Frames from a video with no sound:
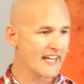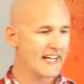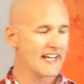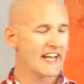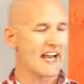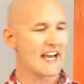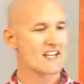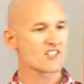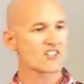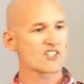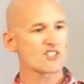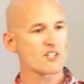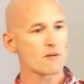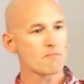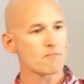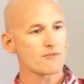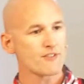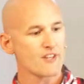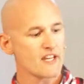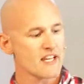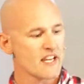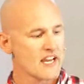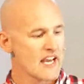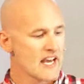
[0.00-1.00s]
He has
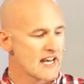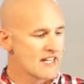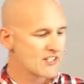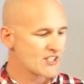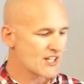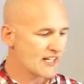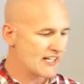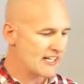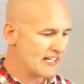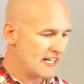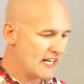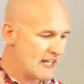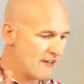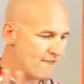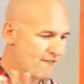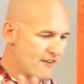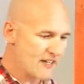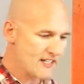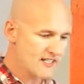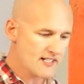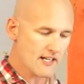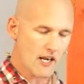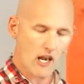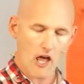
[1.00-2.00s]
something to live
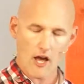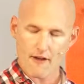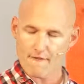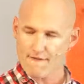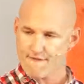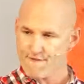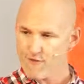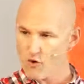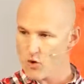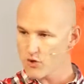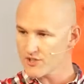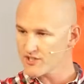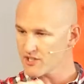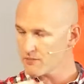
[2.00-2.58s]
his life for,